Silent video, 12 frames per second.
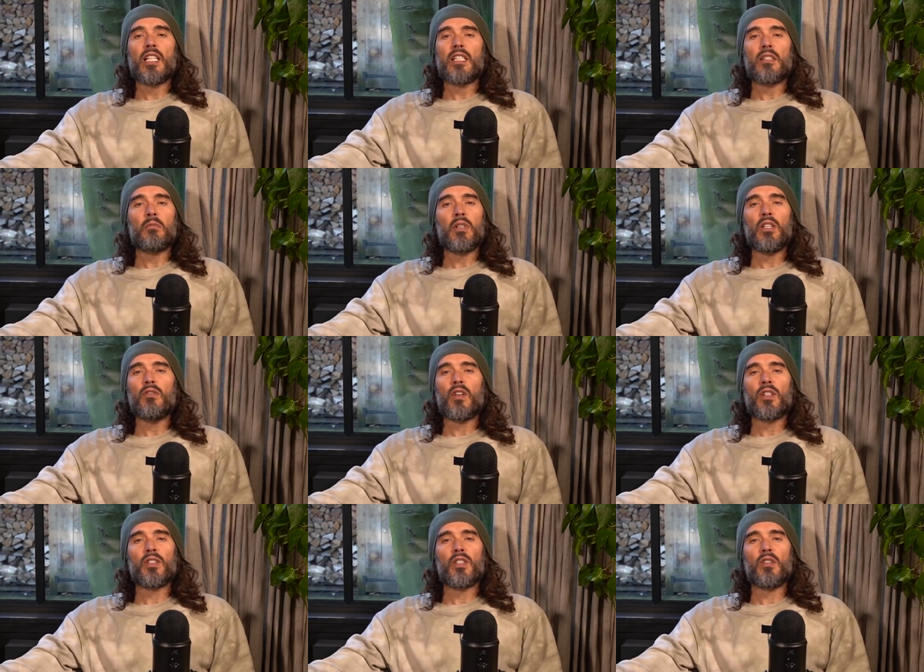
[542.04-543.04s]
It's when you
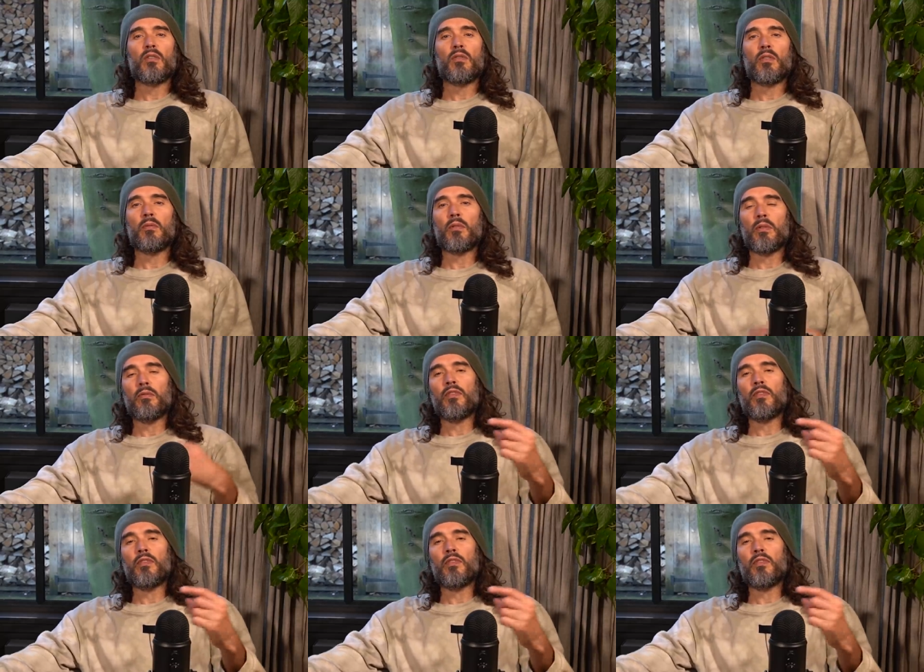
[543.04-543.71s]
find yourself, the, the